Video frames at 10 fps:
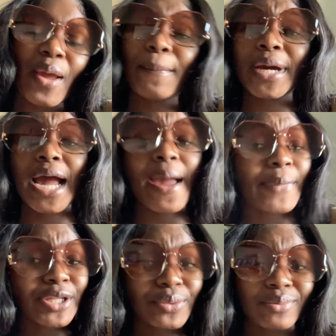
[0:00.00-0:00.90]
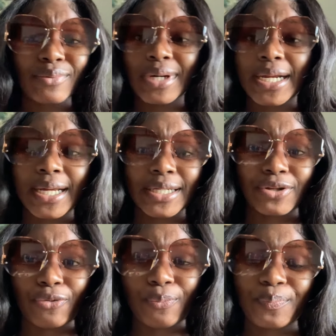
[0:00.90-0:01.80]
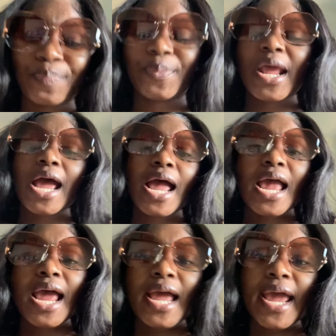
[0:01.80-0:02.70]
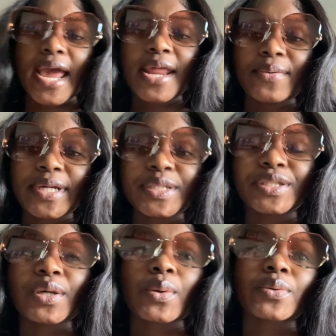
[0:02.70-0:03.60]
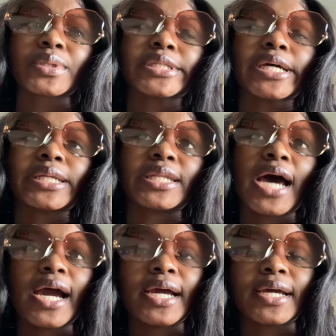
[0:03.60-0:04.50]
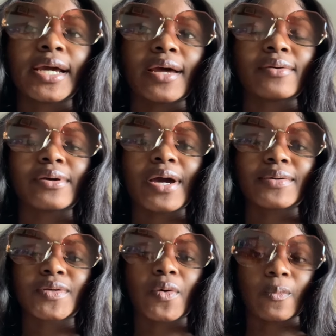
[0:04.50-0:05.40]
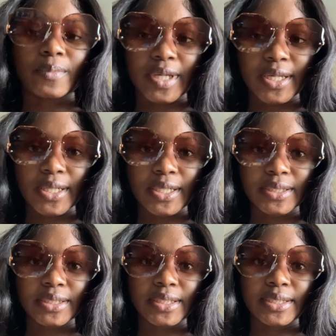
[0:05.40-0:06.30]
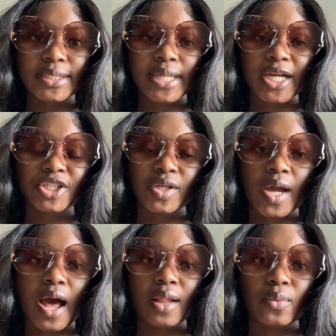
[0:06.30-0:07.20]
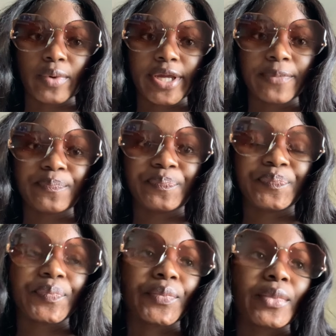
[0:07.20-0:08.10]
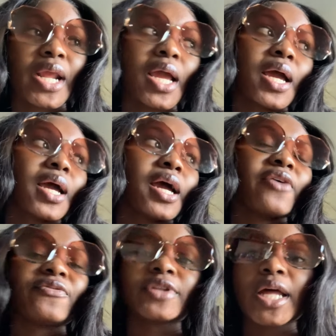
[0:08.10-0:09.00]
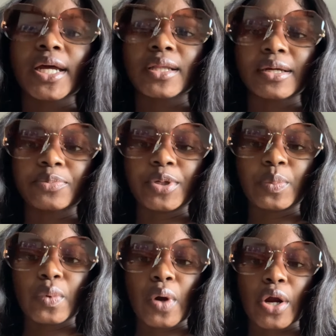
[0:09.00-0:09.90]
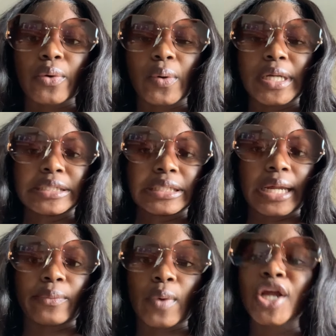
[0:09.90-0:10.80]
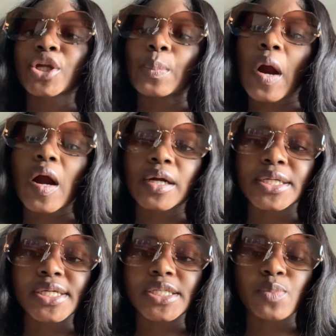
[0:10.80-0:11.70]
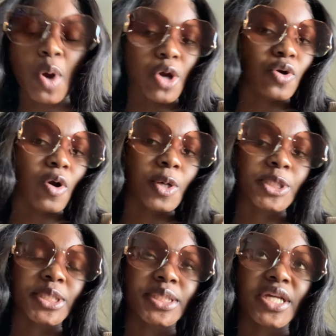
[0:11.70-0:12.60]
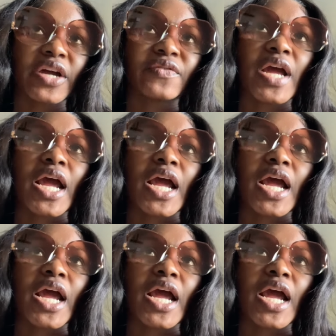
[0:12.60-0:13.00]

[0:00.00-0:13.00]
But I made do what I had to do. Anyway, so tonight, I don't know how it's going to be that since it's actually Halloween. I feel like a lot of people are going to like regular parties, bar crawls and stuff.